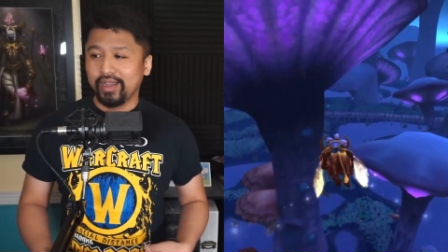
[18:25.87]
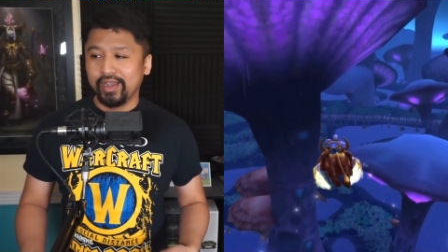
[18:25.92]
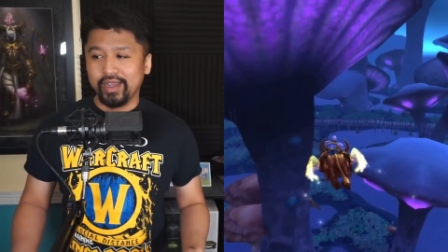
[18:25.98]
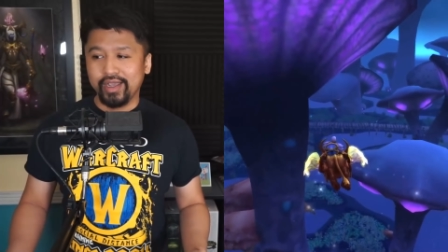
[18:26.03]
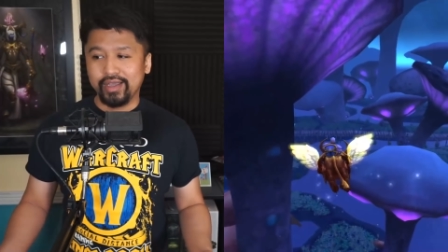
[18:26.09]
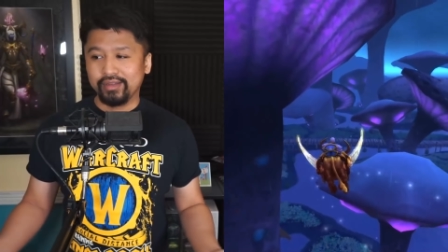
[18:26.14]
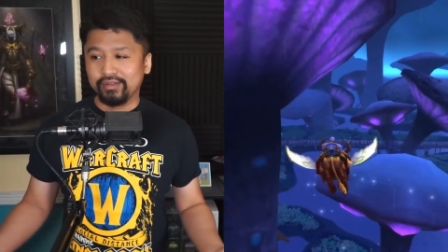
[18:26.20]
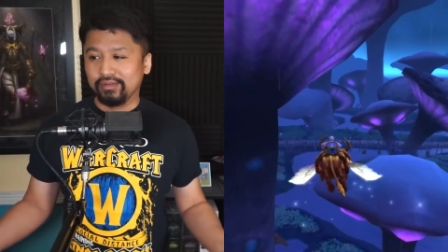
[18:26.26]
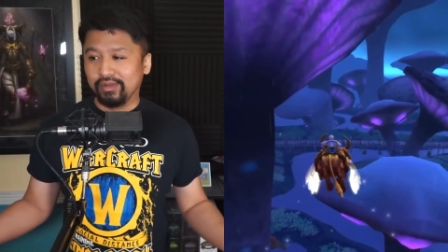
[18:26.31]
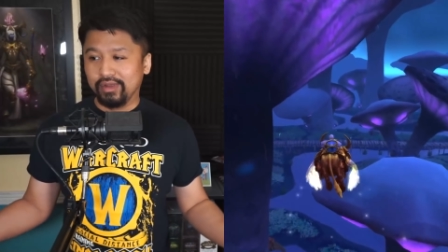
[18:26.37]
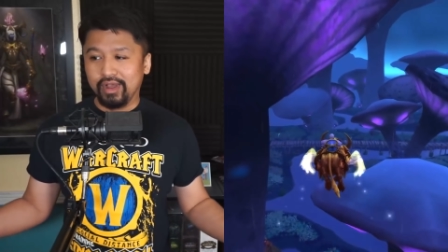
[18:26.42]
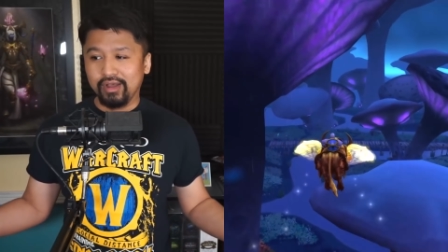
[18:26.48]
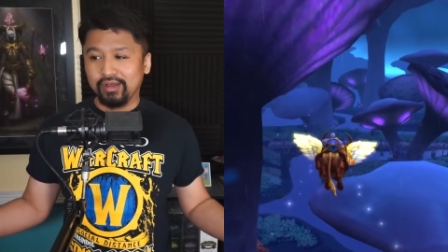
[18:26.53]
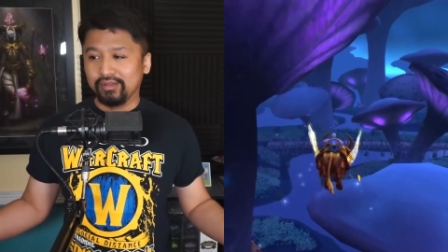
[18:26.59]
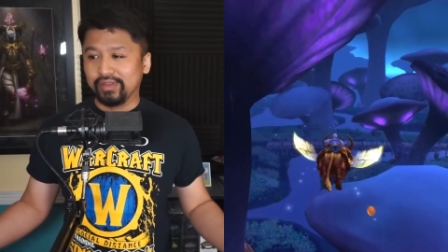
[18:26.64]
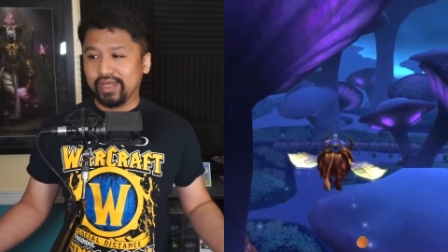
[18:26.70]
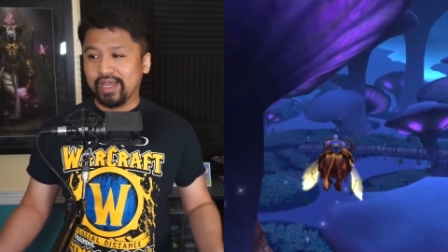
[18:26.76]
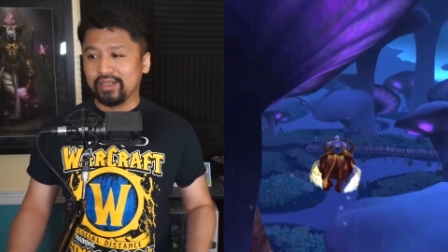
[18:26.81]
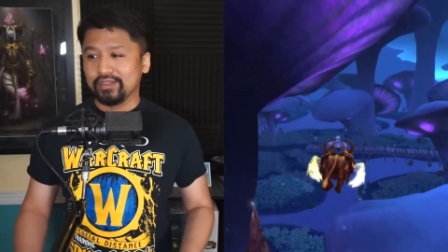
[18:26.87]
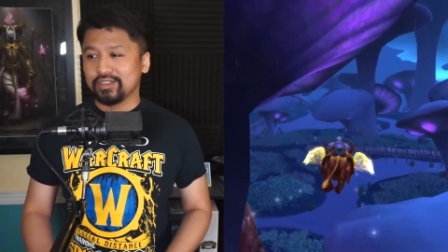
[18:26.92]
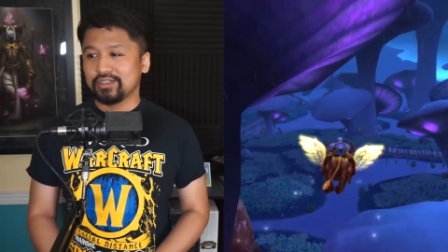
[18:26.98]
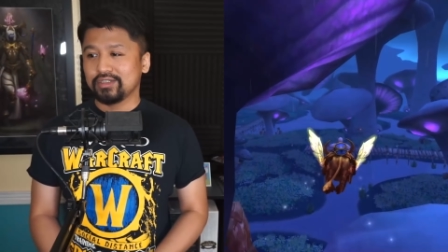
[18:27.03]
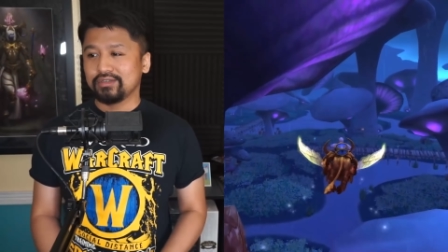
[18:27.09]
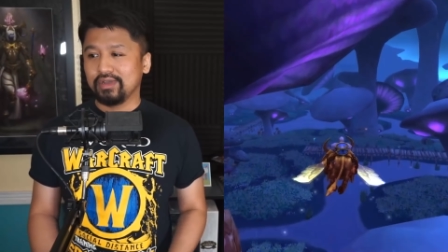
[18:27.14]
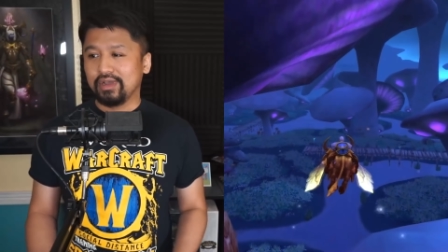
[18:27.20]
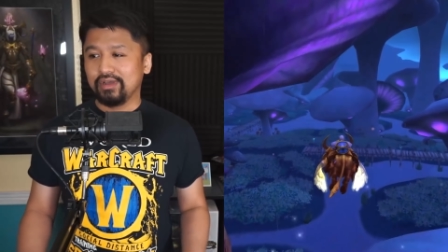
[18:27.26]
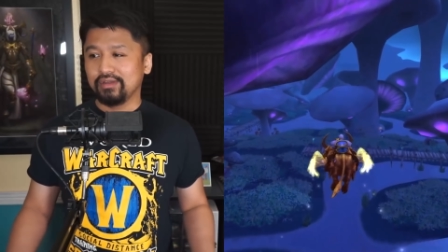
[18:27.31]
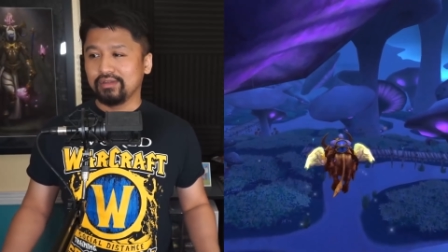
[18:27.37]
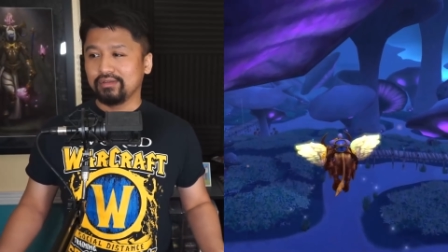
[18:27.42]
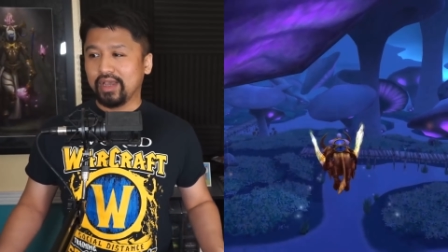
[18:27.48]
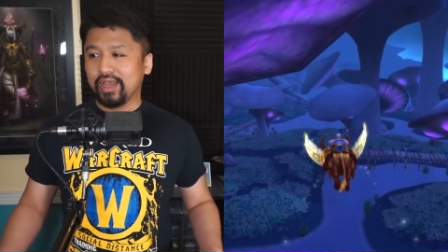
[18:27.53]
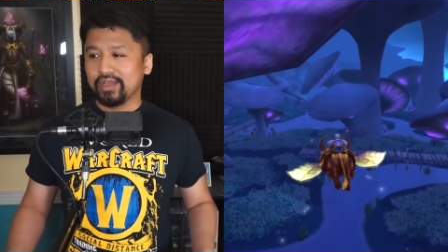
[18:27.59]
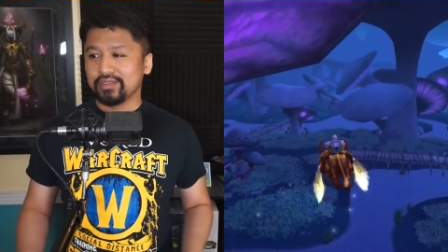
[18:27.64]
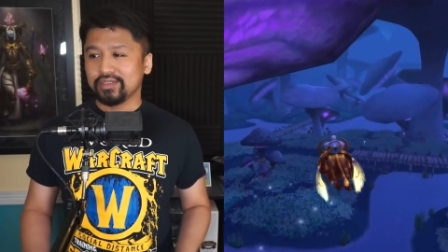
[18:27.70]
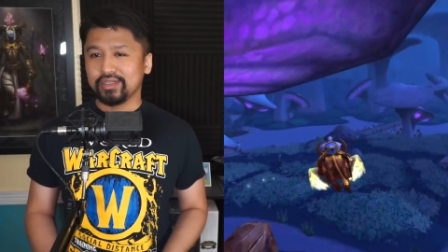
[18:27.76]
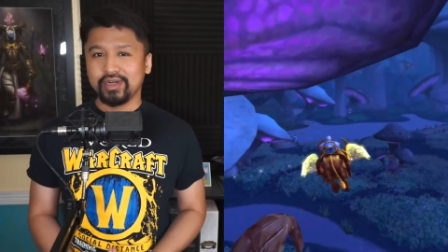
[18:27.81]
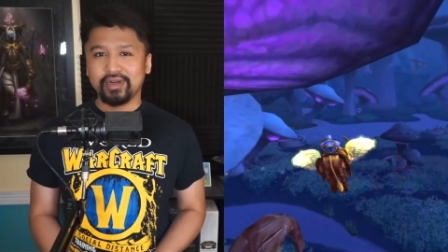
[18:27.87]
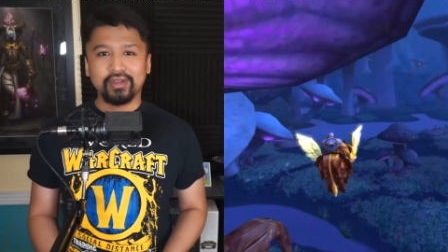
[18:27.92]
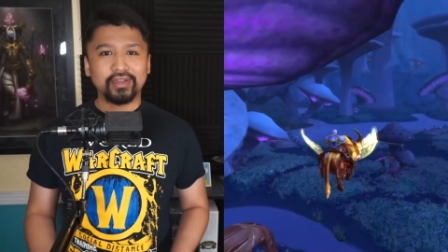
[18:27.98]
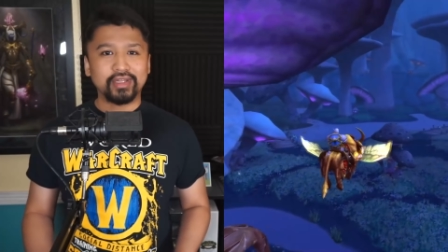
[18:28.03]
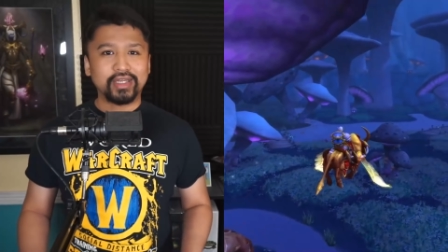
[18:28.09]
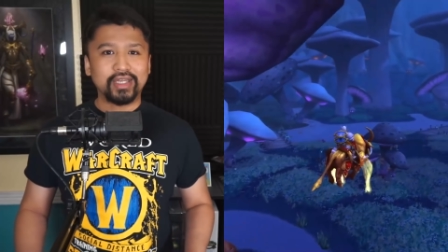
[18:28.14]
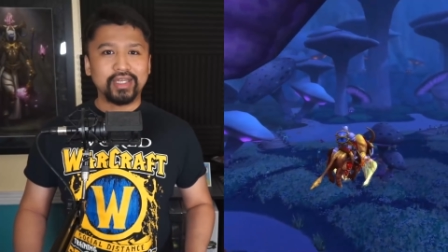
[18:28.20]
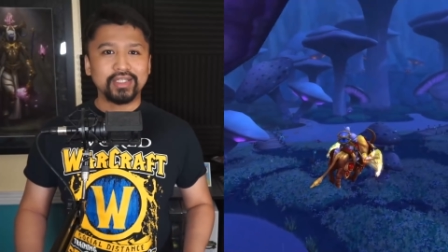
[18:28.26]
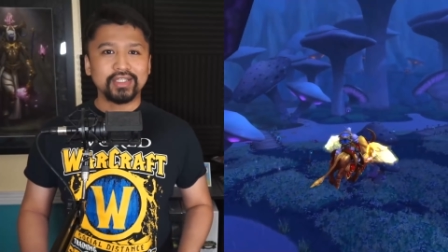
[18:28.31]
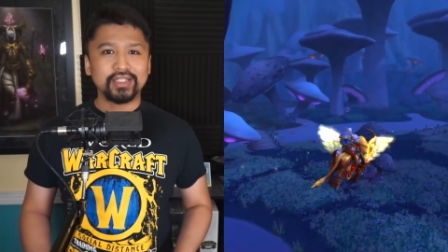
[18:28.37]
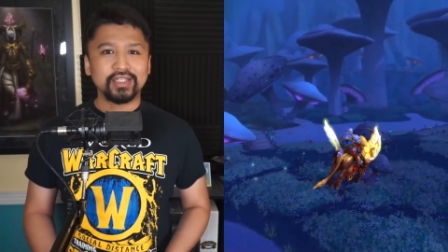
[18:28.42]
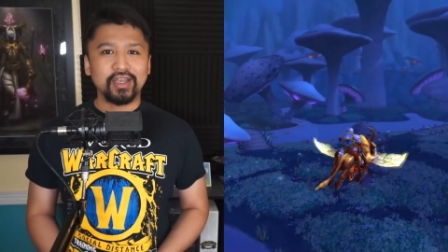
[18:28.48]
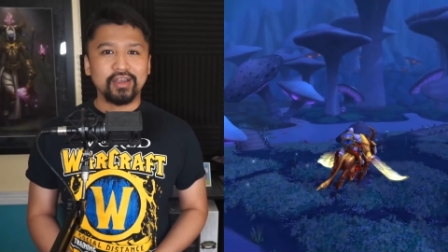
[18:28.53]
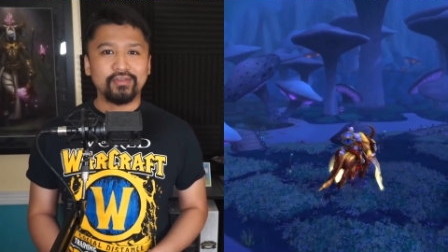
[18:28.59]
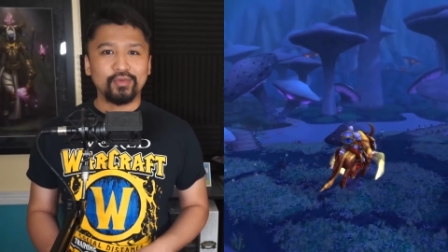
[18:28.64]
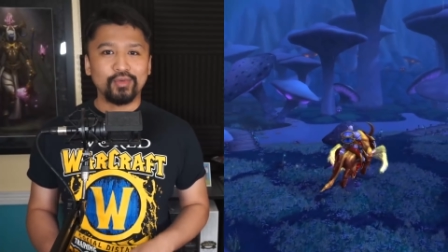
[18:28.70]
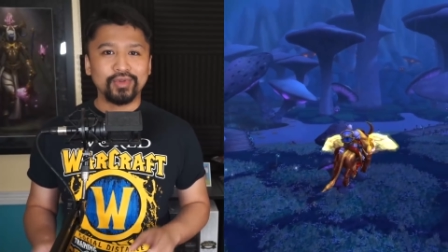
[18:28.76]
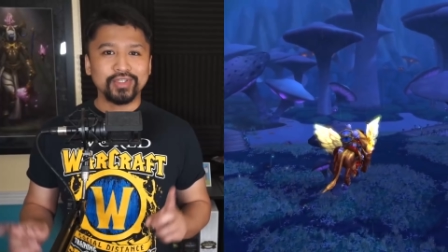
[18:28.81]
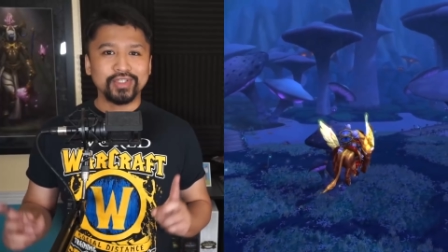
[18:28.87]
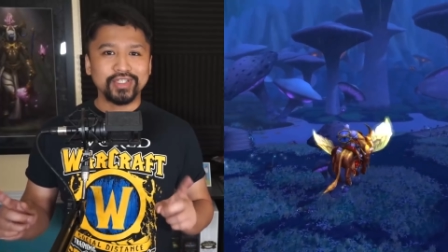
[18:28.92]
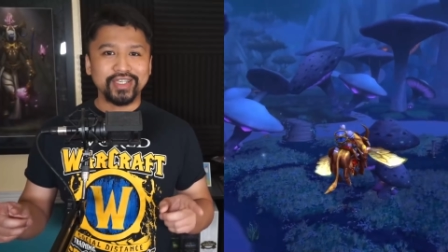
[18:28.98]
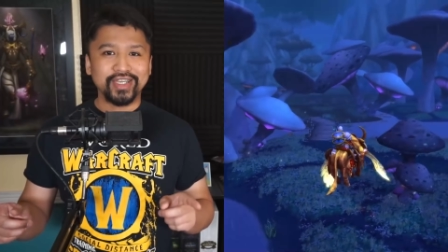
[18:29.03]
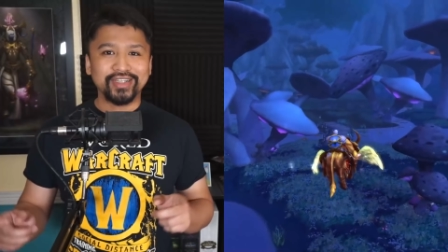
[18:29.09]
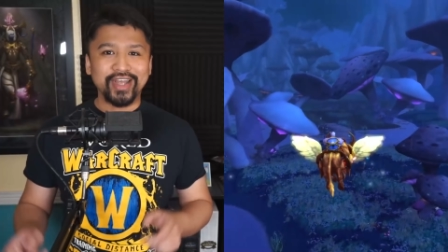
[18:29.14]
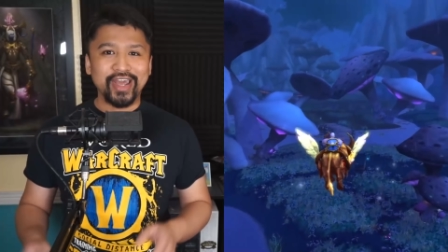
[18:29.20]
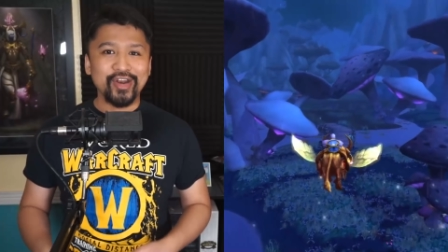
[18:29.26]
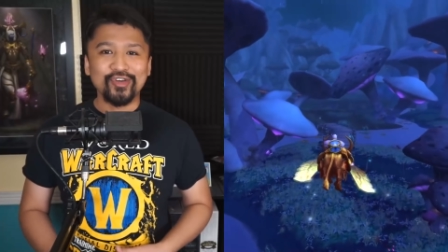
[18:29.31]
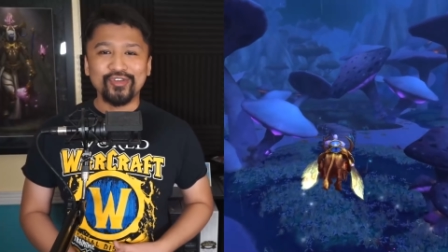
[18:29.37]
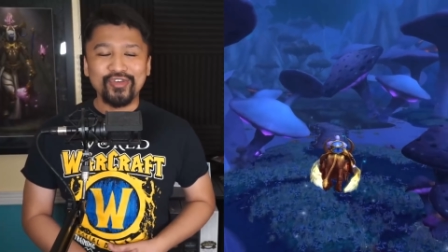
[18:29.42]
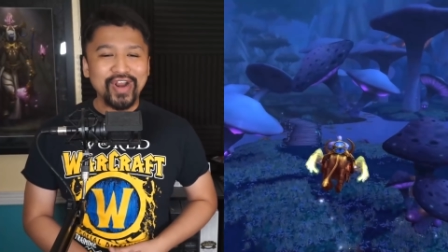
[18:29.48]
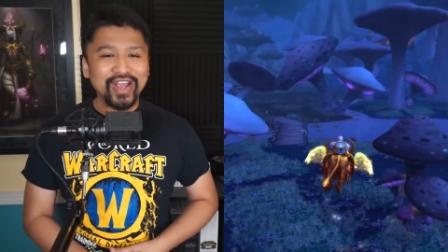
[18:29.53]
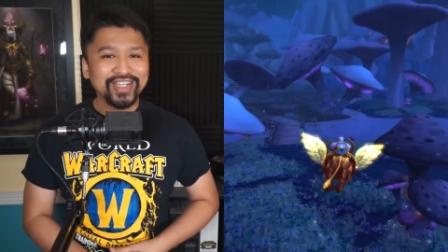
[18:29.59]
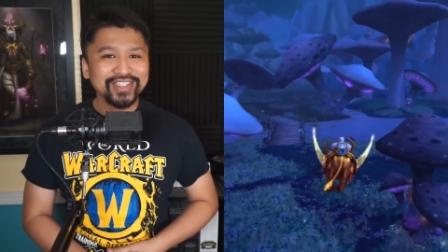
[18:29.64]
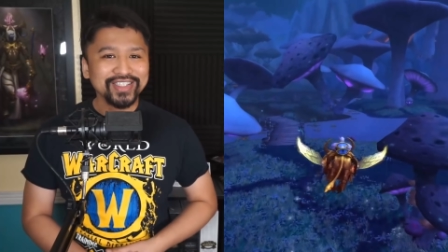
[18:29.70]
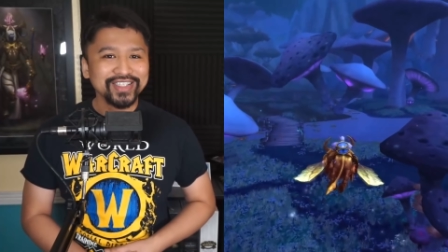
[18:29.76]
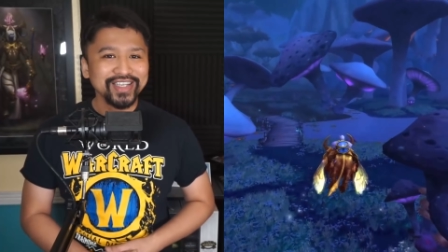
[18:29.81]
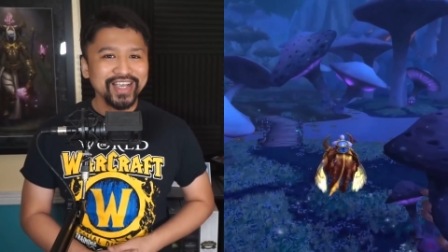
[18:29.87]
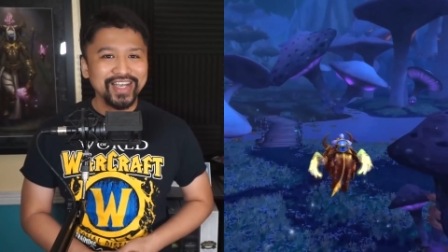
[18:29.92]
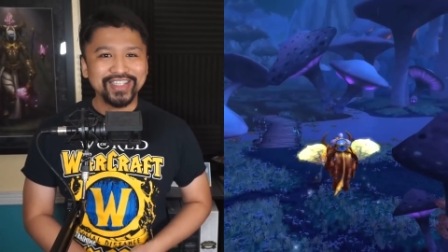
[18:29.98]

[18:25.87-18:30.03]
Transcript: And all that's all, I said all the good stuff. We'll see you later, friends.